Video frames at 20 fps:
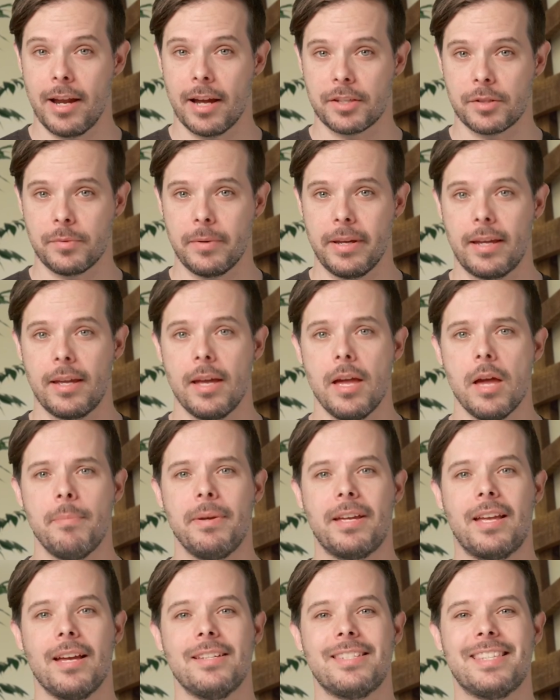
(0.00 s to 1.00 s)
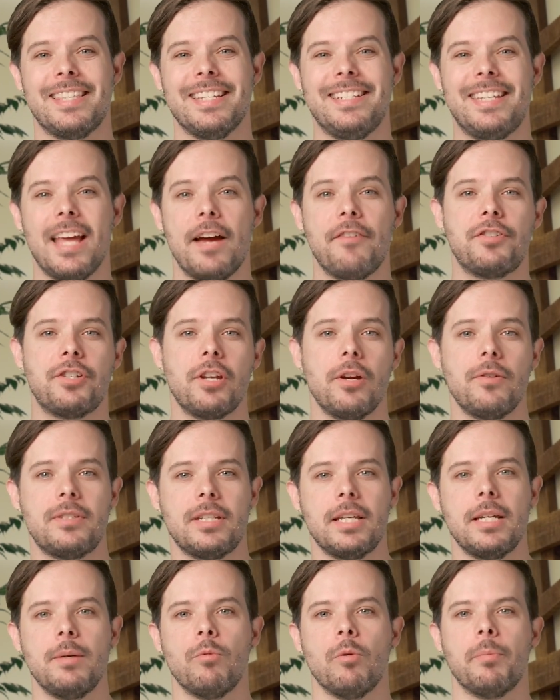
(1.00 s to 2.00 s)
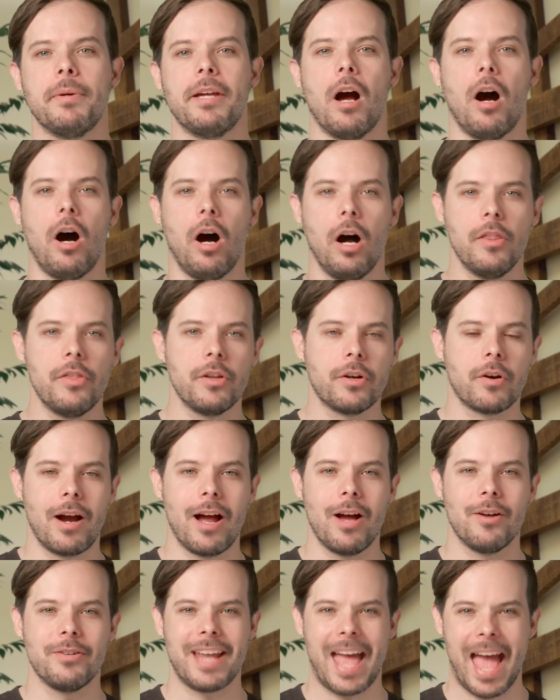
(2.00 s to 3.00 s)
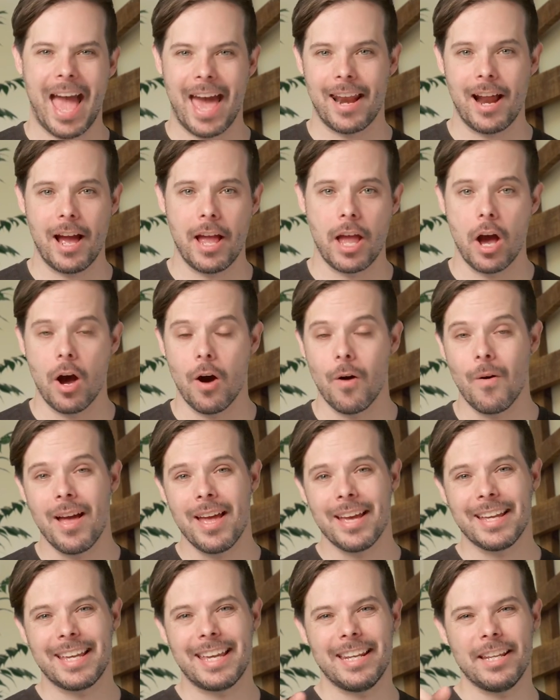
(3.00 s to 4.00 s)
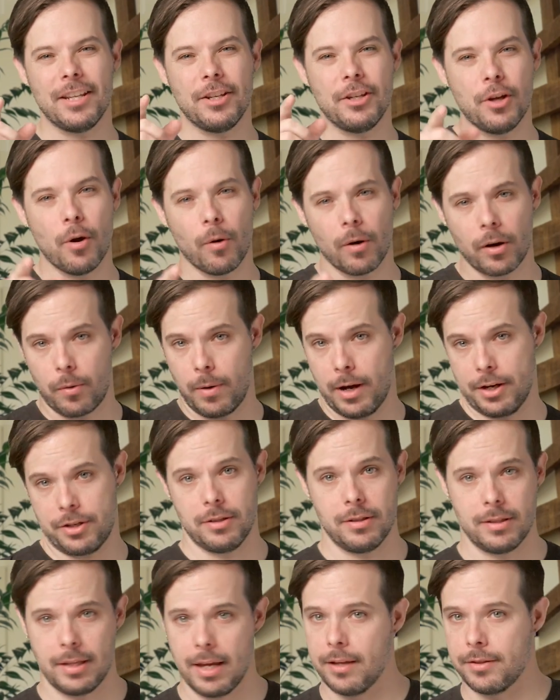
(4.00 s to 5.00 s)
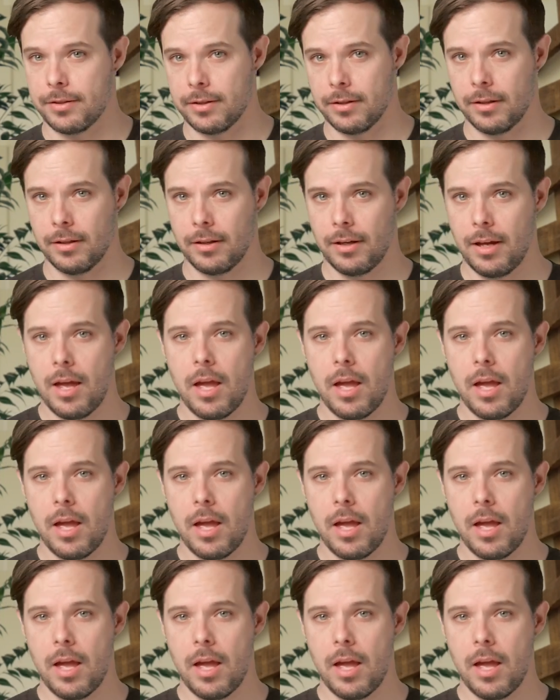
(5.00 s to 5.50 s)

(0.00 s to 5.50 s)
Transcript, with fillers: next week because the Dev Show team will be on the ground at I.O. getting your questions answered.